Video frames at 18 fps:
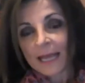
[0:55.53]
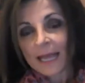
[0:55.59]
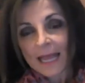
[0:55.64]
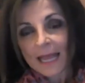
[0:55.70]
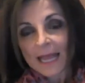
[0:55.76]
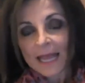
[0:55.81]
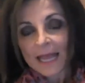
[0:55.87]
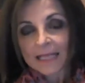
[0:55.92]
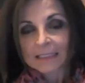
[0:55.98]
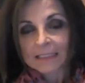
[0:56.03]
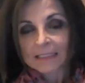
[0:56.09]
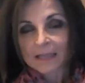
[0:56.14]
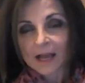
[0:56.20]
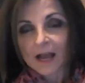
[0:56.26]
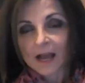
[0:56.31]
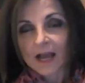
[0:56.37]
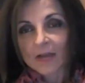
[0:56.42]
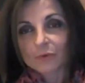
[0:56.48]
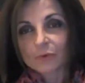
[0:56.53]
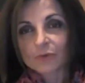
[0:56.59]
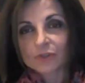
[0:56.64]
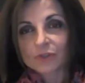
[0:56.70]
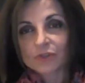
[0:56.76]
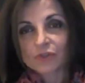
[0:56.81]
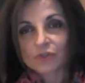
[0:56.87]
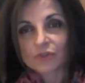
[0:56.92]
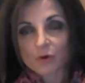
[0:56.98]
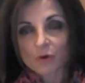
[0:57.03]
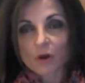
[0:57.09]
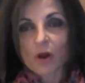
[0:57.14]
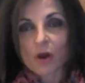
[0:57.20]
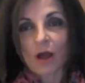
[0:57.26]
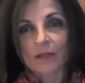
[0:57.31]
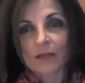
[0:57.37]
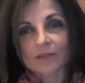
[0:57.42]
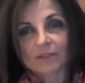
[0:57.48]
And I was
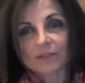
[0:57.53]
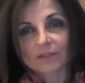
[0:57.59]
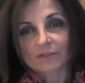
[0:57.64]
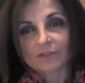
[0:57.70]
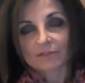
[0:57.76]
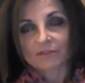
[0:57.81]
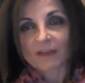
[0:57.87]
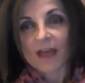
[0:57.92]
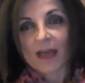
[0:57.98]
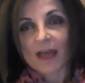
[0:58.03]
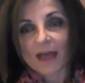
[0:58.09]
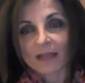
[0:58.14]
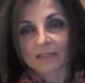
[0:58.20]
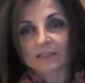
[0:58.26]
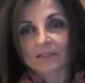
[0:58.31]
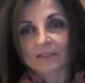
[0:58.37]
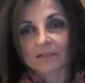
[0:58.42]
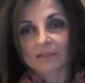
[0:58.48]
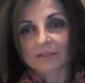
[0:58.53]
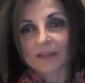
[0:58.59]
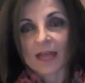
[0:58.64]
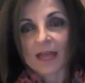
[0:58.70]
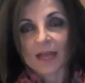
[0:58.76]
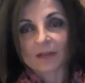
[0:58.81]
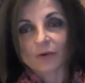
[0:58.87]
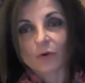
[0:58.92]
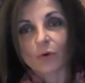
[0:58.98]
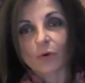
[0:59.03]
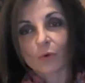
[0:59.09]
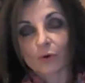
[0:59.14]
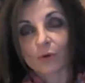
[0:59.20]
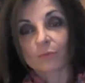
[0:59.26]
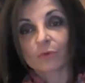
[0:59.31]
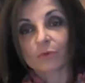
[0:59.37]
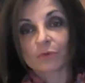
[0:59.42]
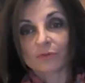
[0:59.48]
drawn to the fact that
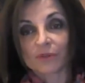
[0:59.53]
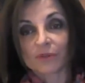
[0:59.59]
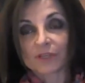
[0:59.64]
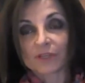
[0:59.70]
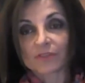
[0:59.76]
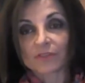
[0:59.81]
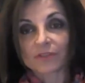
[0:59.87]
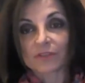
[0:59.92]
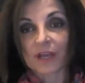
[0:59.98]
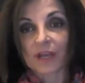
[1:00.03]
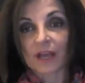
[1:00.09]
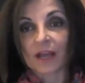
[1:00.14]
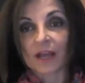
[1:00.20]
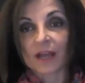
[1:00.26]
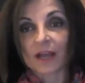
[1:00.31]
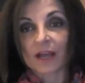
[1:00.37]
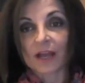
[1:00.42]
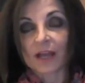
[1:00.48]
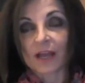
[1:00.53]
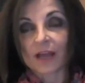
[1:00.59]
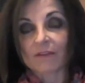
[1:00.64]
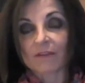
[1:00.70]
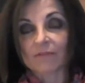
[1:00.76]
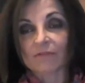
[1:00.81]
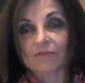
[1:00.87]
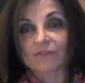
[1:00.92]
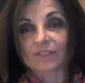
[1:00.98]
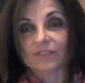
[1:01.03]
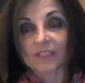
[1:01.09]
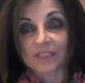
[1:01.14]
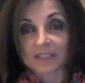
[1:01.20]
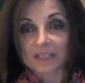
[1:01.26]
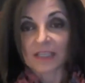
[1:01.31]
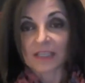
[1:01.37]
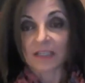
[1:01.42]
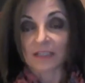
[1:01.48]
horror movies have
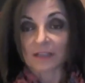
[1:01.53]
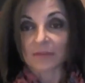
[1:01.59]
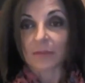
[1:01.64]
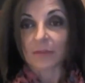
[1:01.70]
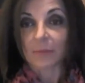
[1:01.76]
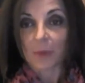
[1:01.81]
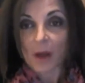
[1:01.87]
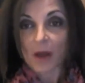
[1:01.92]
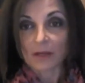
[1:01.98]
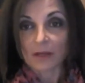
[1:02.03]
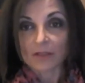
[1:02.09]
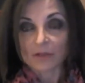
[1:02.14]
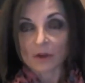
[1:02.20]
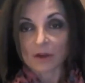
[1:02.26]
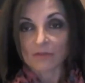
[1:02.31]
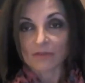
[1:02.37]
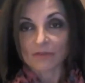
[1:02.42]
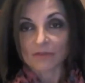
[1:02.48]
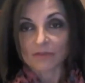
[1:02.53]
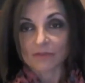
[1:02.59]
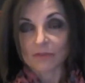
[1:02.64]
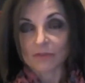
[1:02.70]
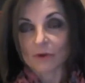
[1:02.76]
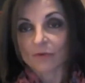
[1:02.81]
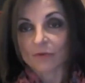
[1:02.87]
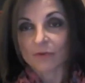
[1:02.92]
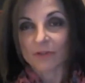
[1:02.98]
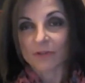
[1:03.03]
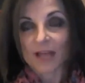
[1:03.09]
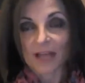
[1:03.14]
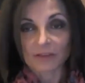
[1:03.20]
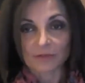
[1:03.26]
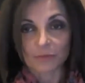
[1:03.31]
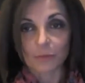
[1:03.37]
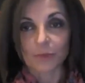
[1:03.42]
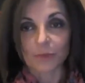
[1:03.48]
succeeded at the box office. Over the
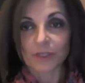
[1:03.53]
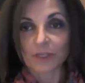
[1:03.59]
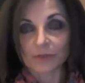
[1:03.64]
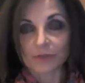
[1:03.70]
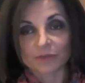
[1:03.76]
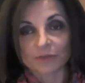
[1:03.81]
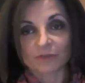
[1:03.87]
last 40 years,